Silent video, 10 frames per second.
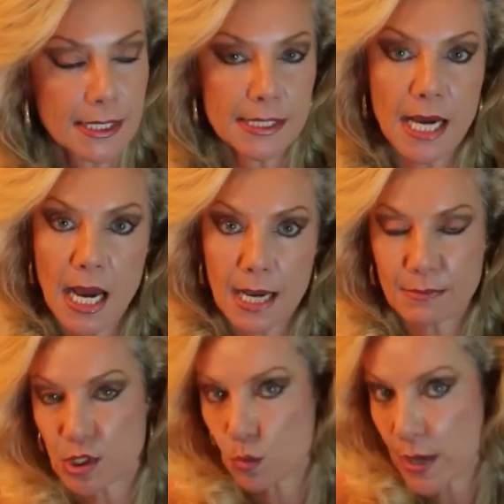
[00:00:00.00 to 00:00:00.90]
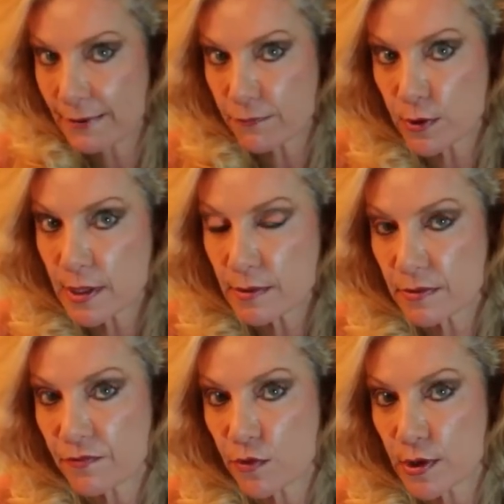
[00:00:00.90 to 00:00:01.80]
a time to wait for the
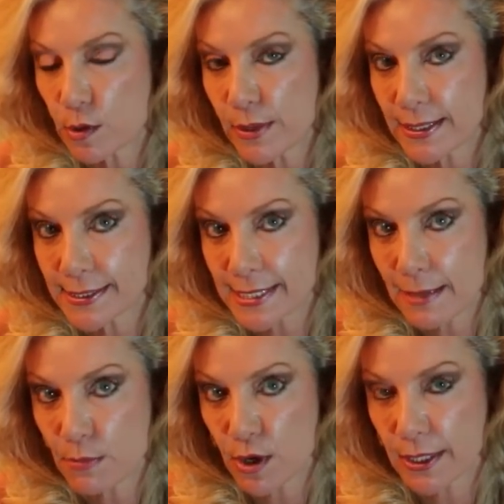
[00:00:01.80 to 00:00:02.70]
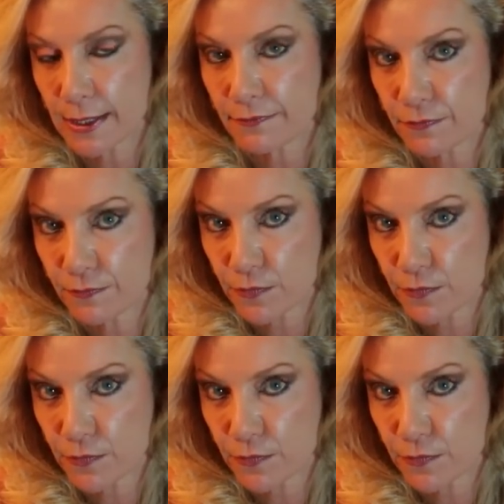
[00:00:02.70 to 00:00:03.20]
real estate market,